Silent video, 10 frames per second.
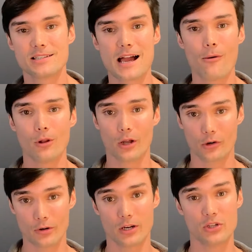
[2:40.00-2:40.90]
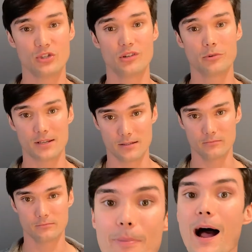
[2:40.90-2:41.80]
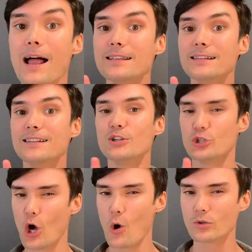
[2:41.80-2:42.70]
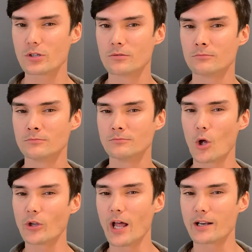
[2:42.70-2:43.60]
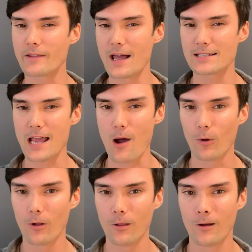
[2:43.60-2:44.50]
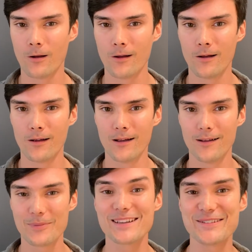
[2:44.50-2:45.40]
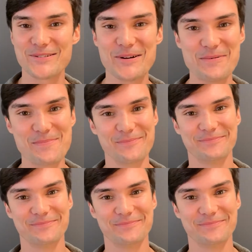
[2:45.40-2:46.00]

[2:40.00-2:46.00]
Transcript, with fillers: towel on green consumerism, but don't hold on to that towel because there's hope.